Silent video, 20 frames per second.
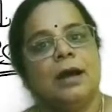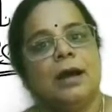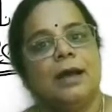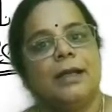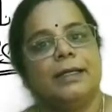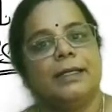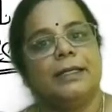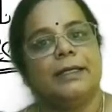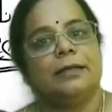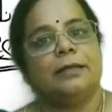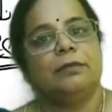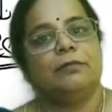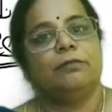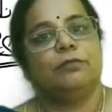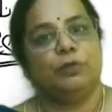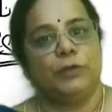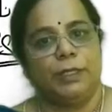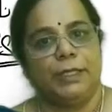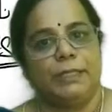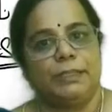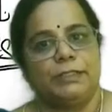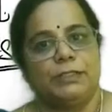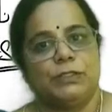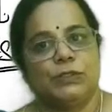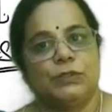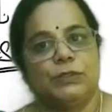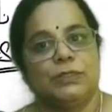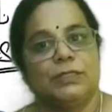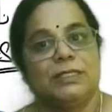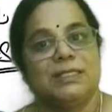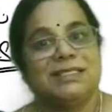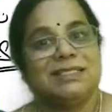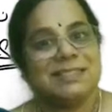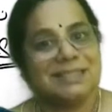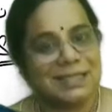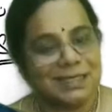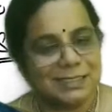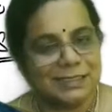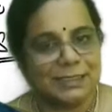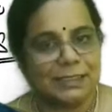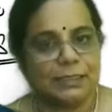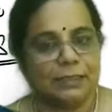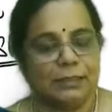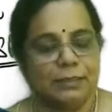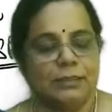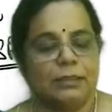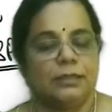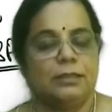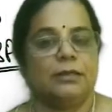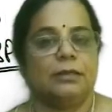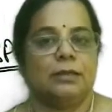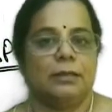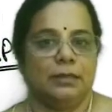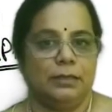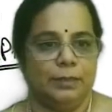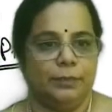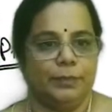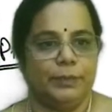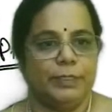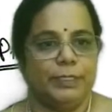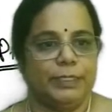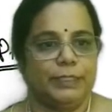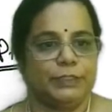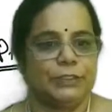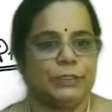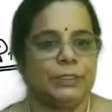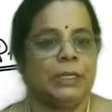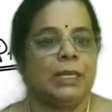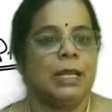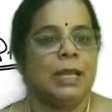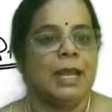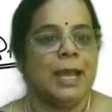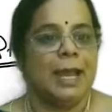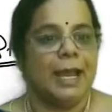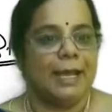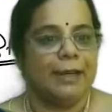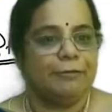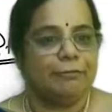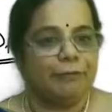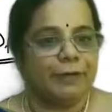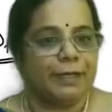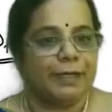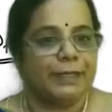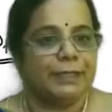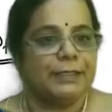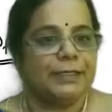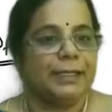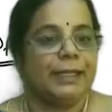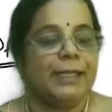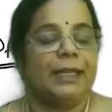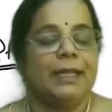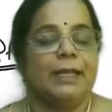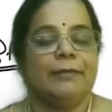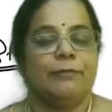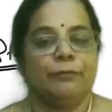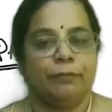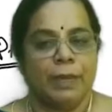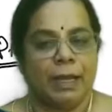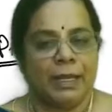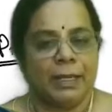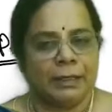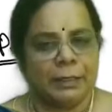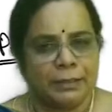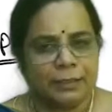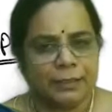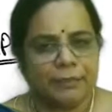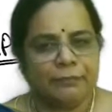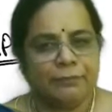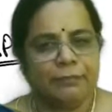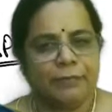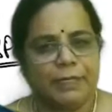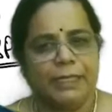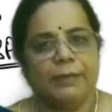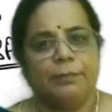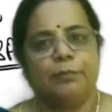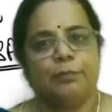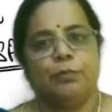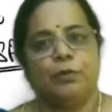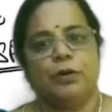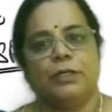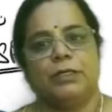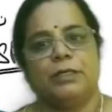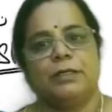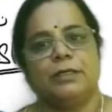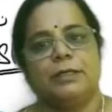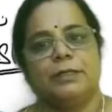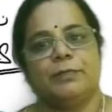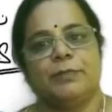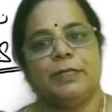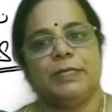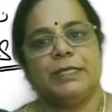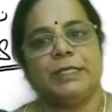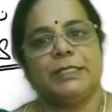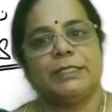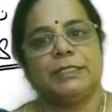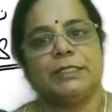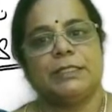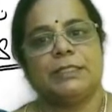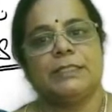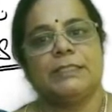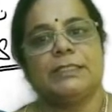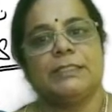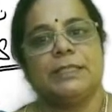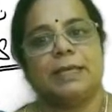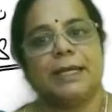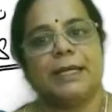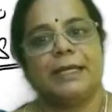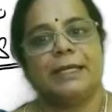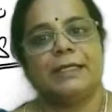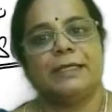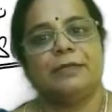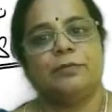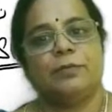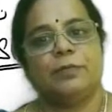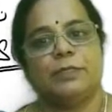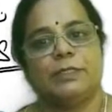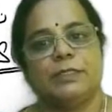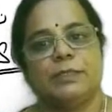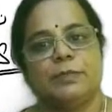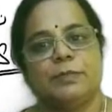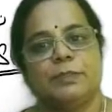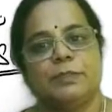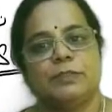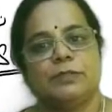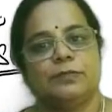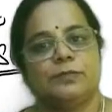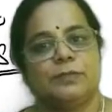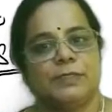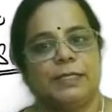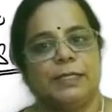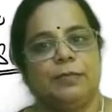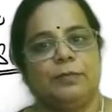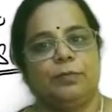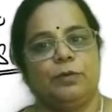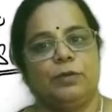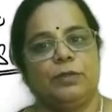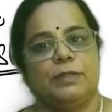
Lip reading: Article 14. So, this is another limitation. And finally, another very important limitation is directive principles of state